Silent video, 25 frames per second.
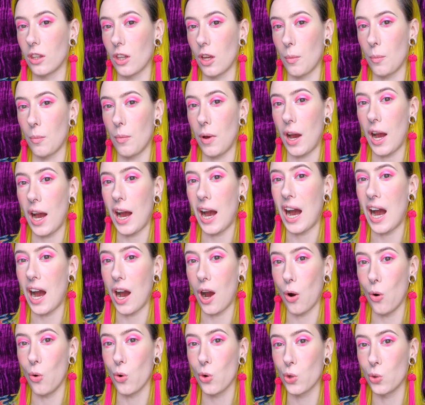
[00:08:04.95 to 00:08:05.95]
them
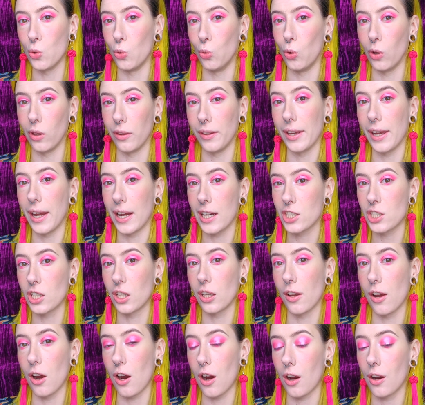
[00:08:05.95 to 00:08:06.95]
how cool they
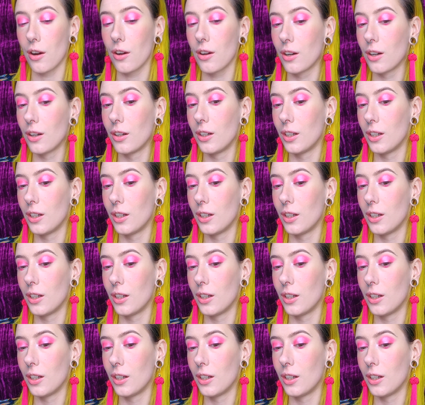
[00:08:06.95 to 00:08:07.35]
actually are.